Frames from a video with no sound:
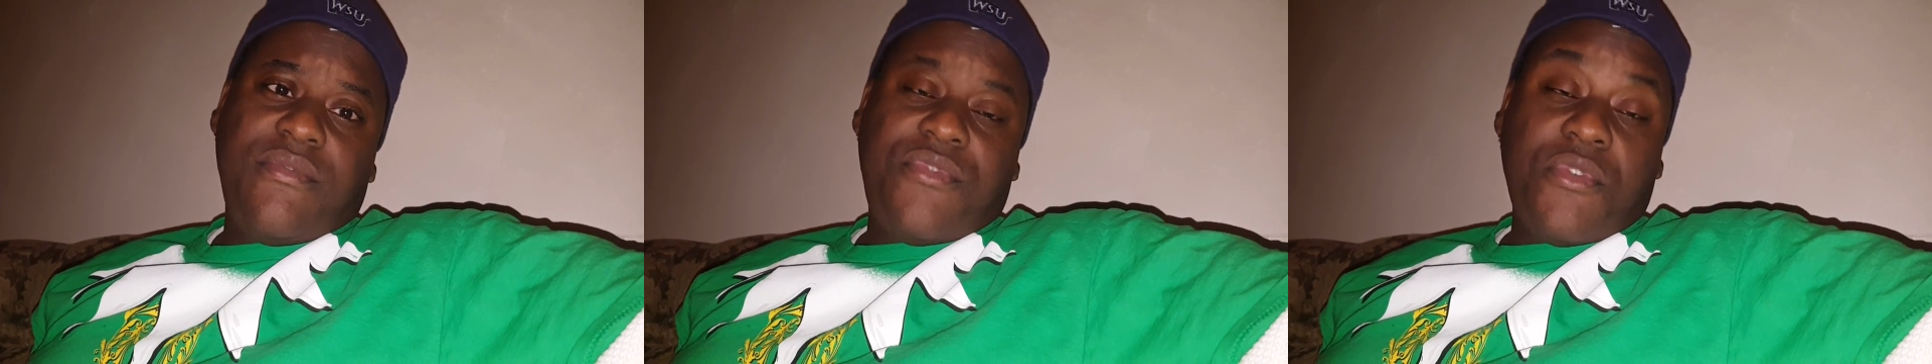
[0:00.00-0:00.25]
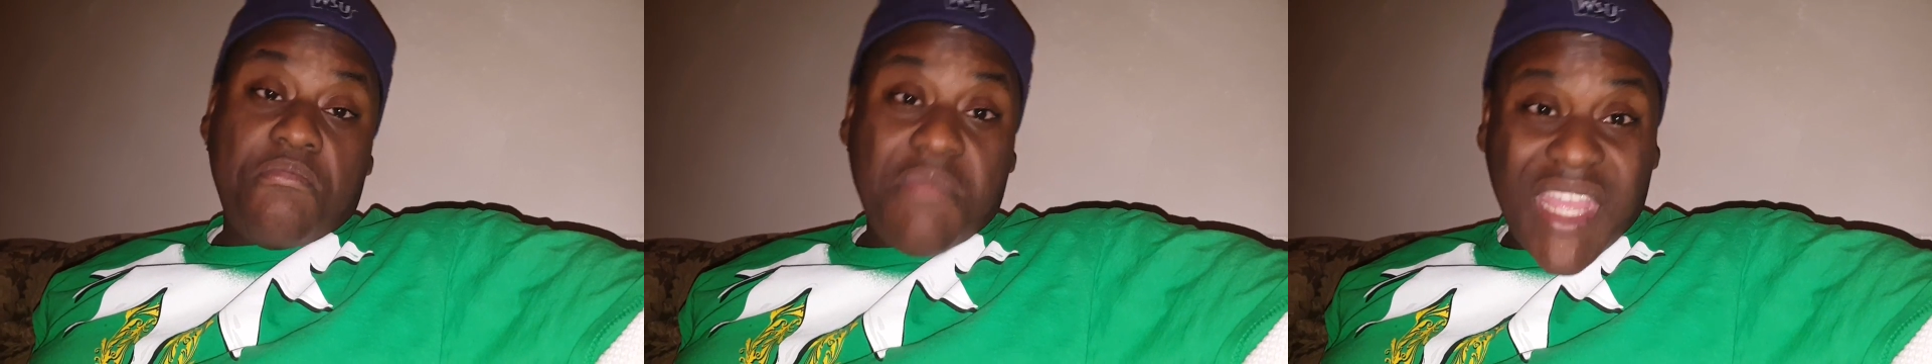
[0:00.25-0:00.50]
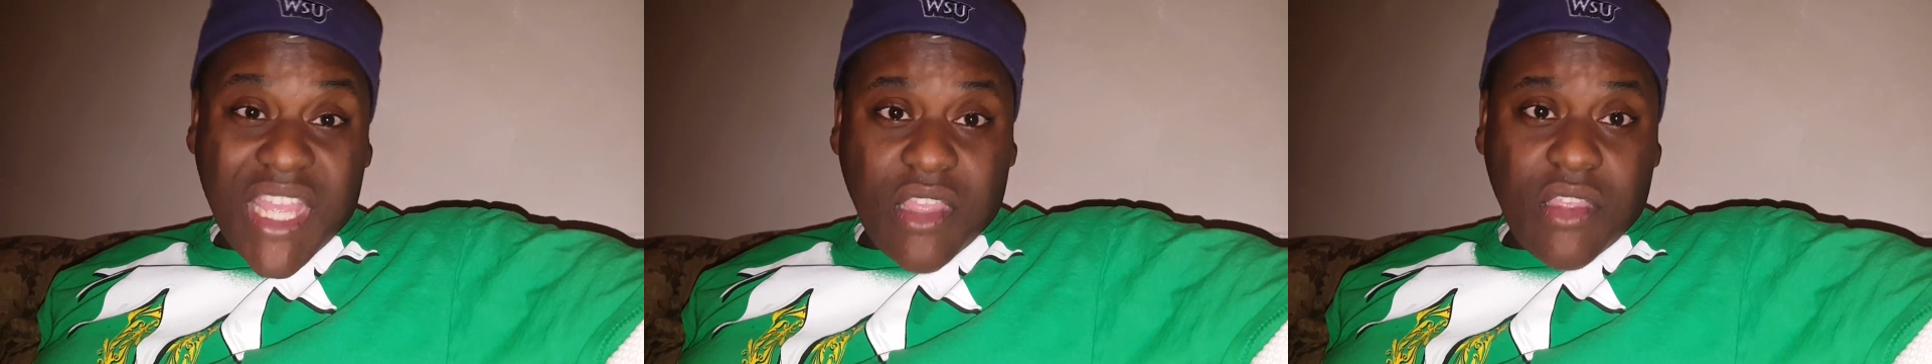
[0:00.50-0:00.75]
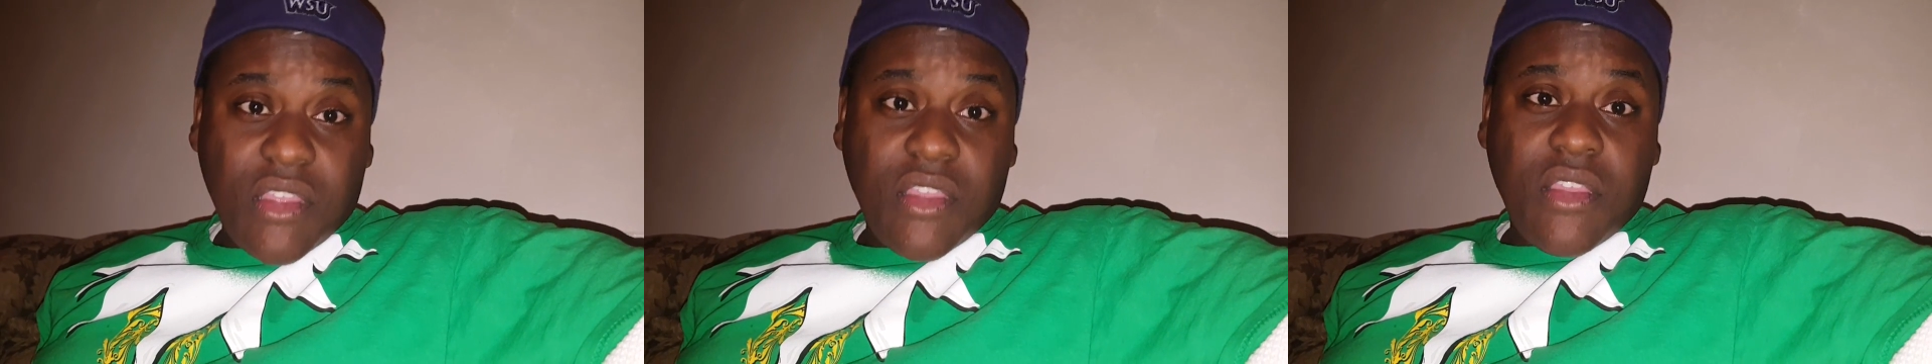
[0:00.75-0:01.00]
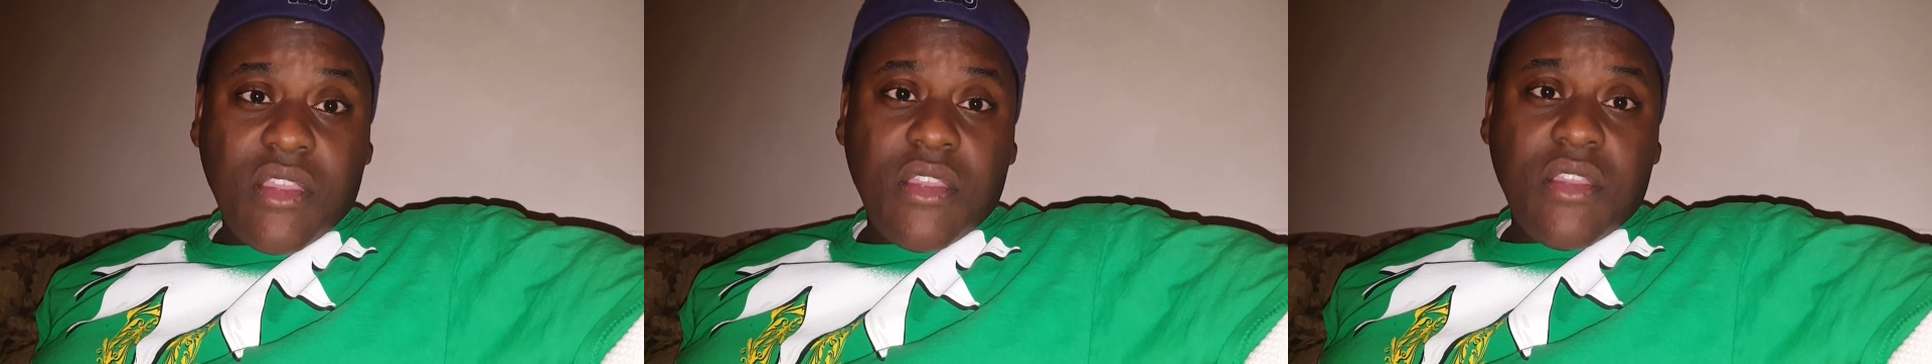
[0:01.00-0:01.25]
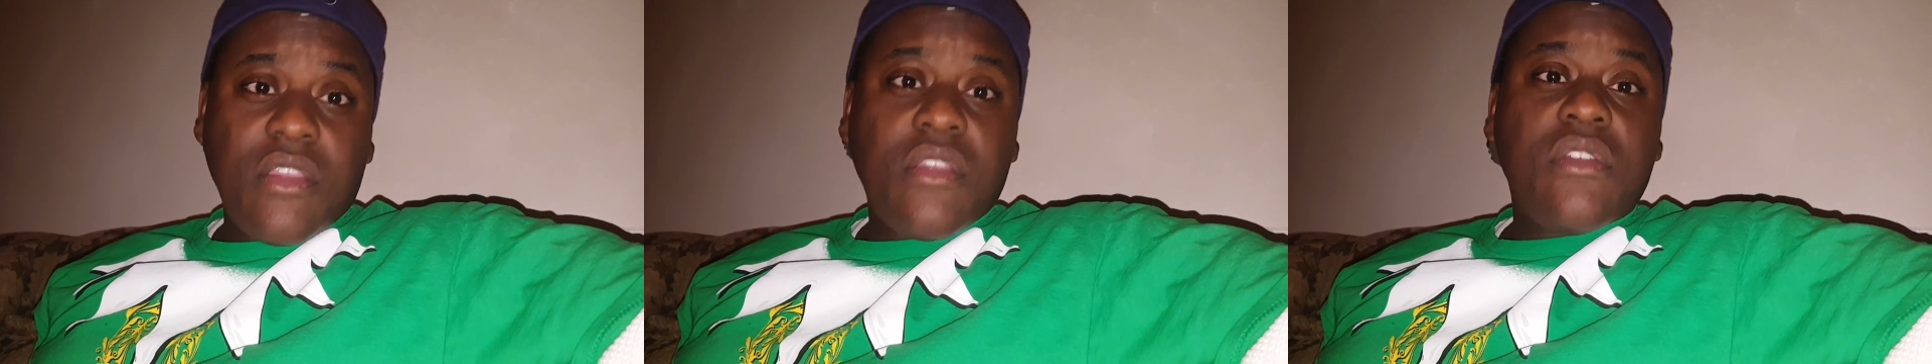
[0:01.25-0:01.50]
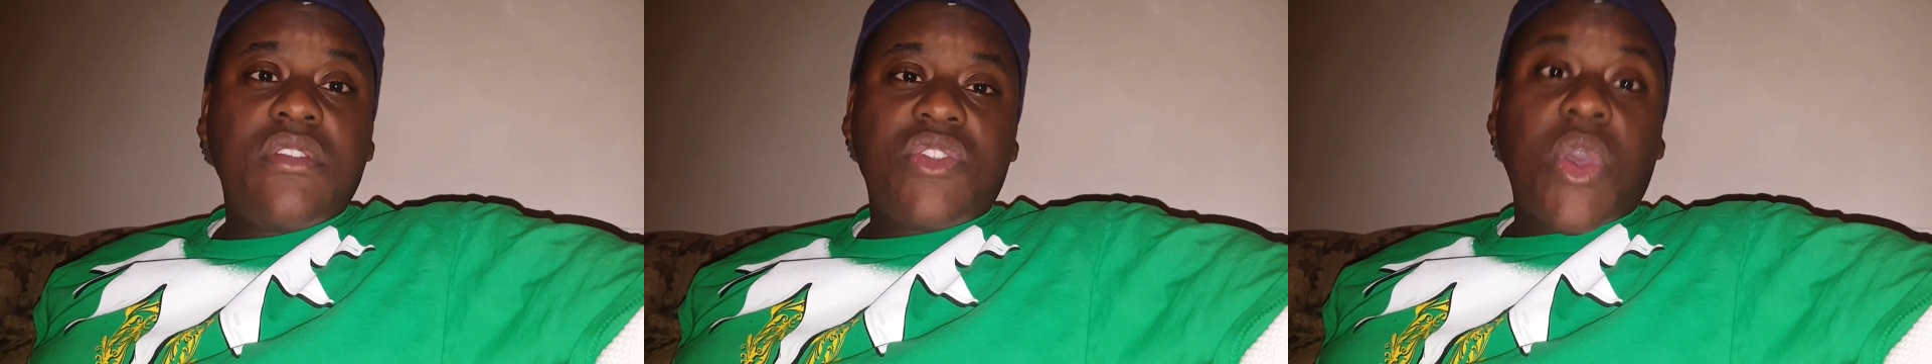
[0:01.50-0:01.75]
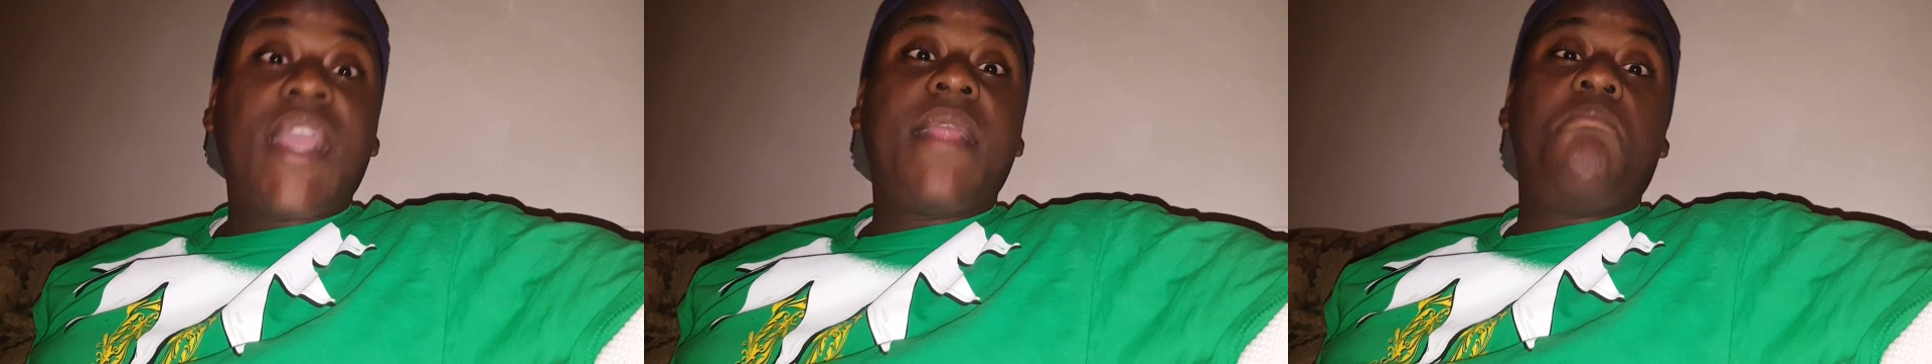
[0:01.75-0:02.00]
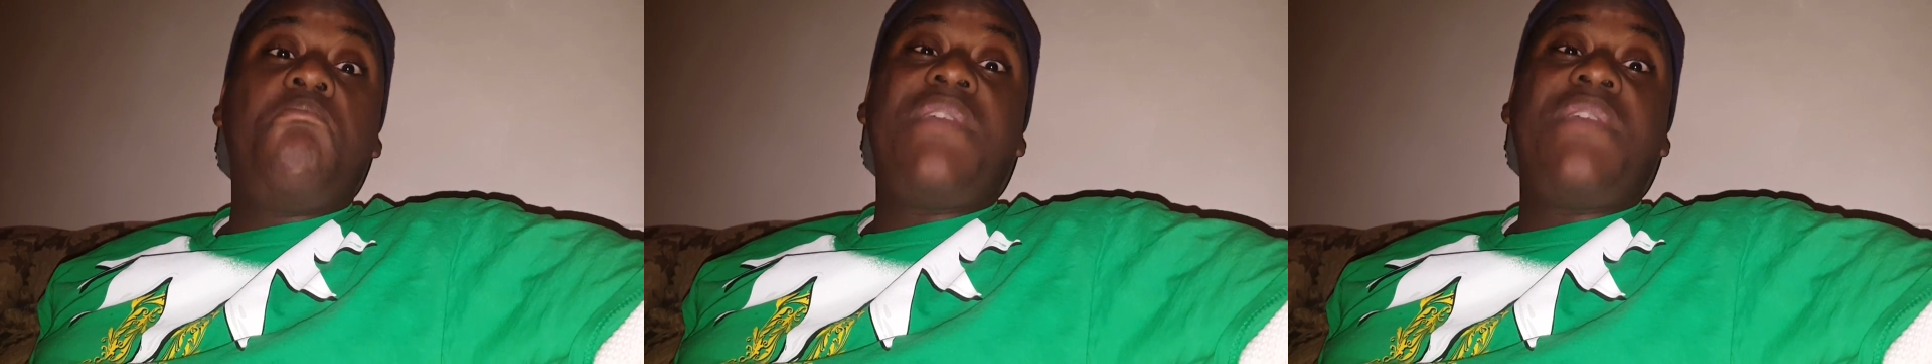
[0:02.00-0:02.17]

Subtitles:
for me so I can